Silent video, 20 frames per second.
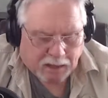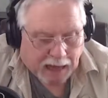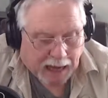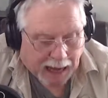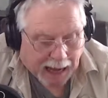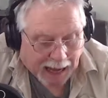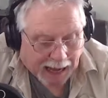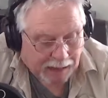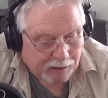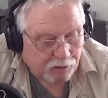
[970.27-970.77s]

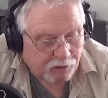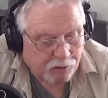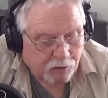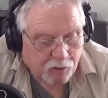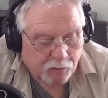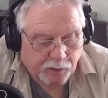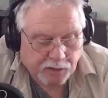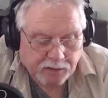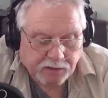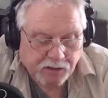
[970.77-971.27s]
I don't know
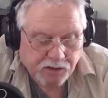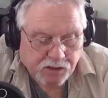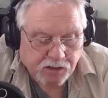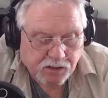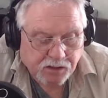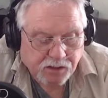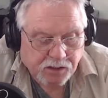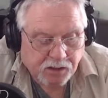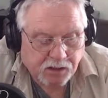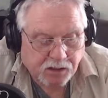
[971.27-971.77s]
about this.
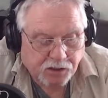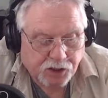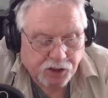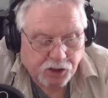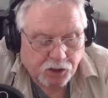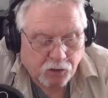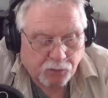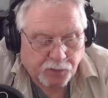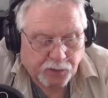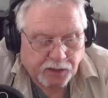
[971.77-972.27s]
Let's see.
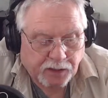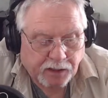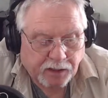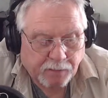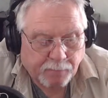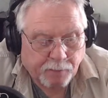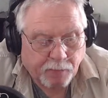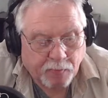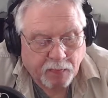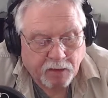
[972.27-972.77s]

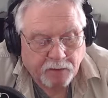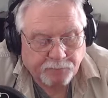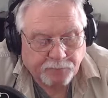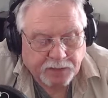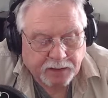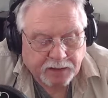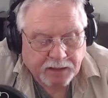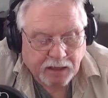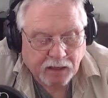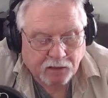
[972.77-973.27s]

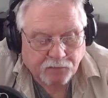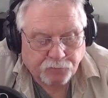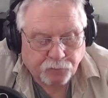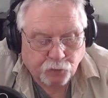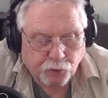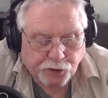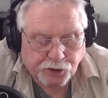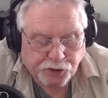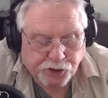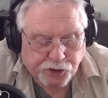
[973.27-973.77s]

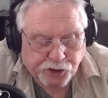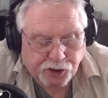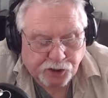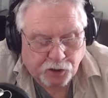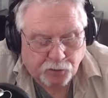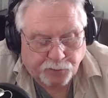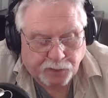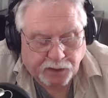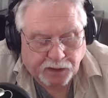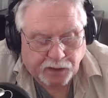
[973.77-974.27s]
California
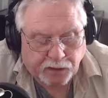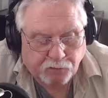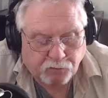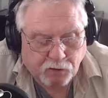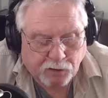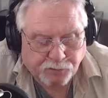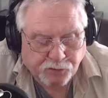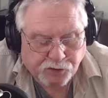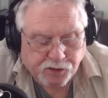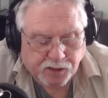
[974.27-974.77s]
GOP
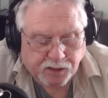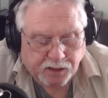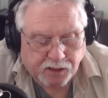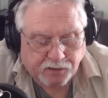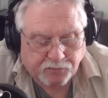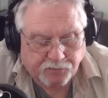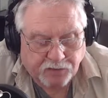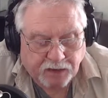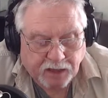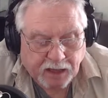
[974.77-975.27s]

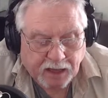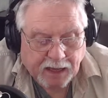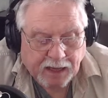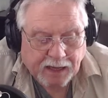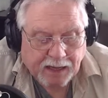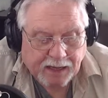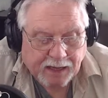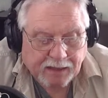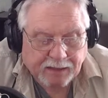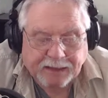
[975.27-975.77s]
Representative
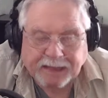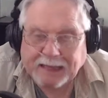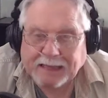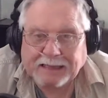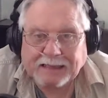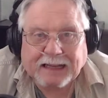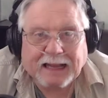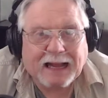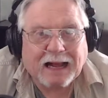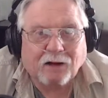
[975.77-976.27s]

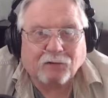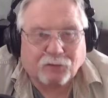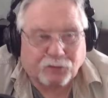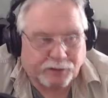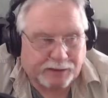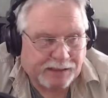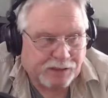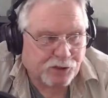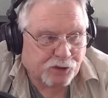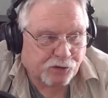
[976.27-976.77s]
Ken Calvert,
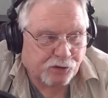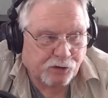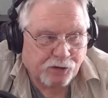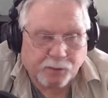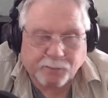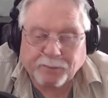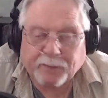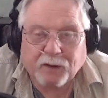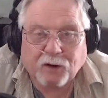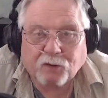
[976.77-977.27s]
he screwed
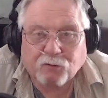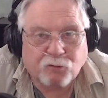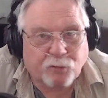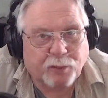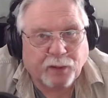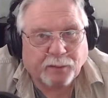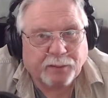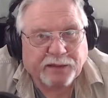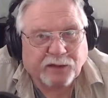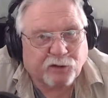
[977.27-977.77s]
up.
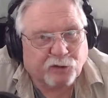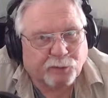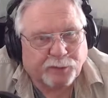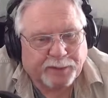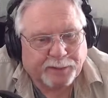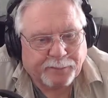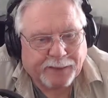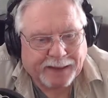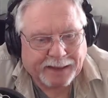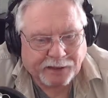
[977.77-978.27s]
Republicans would
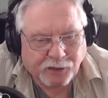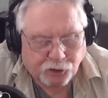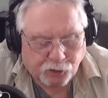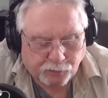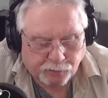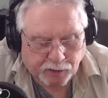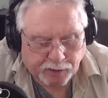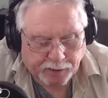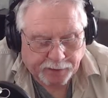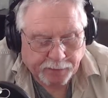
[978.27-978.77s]
be mad at you
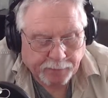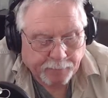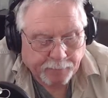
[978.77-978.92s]
by.